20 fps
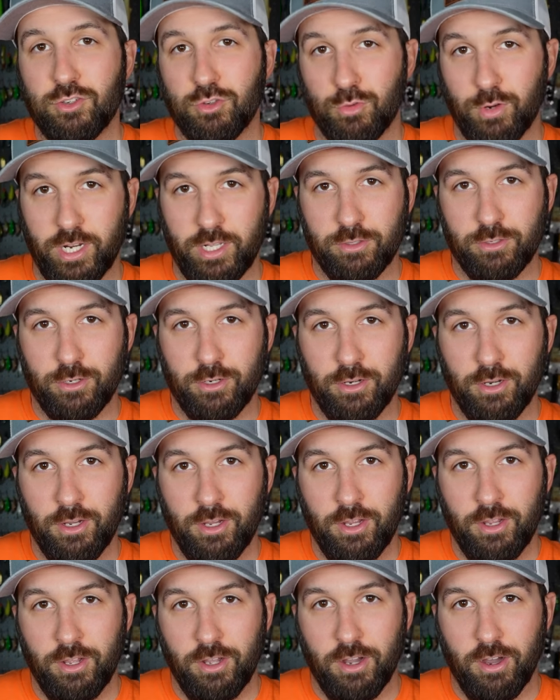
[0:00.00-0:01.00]
trailer
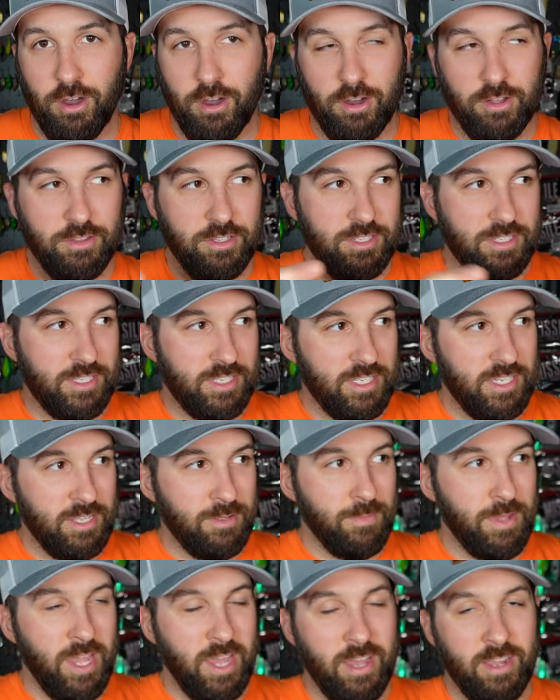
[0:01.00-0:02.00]
on the
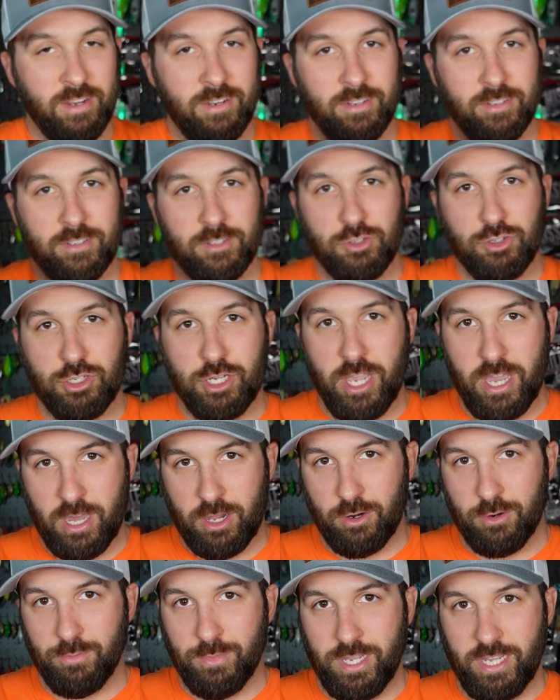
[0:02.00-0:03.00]
Z-Man
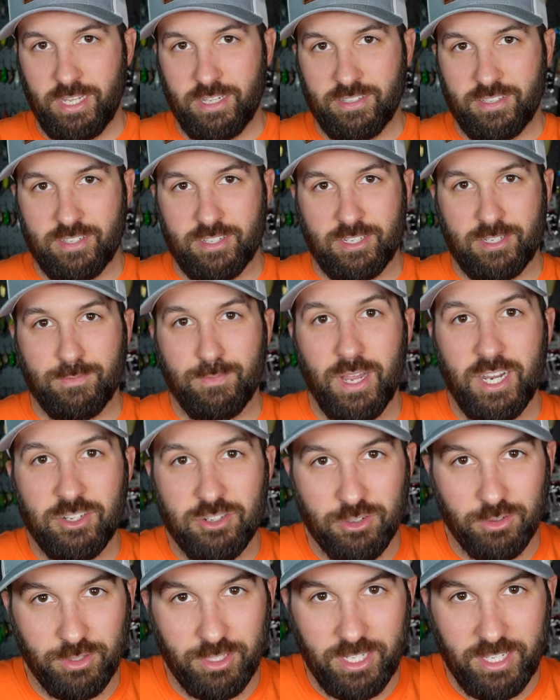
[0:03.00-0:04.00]
chatterbaits,
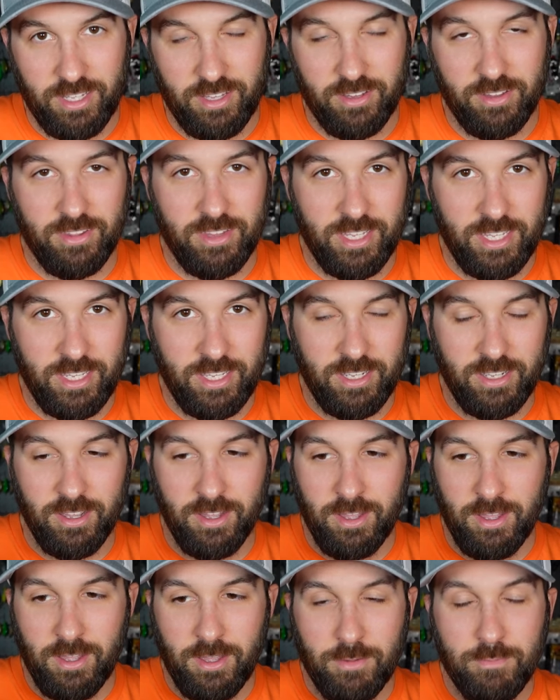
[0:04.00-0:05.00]
especially the
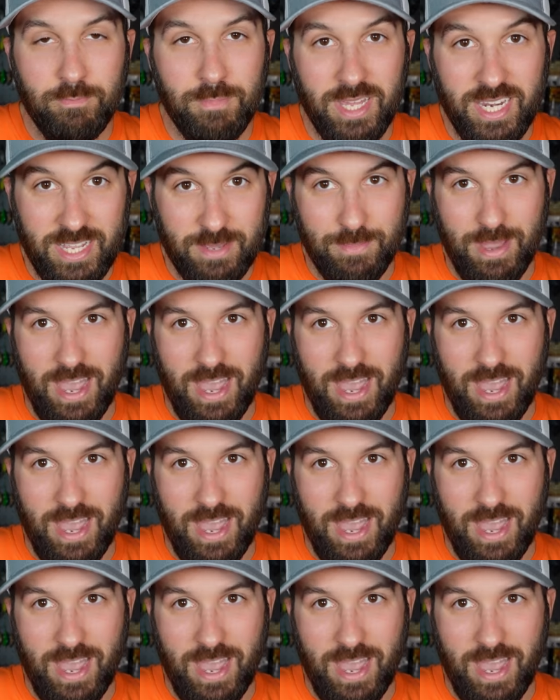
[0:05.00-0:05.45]
Mini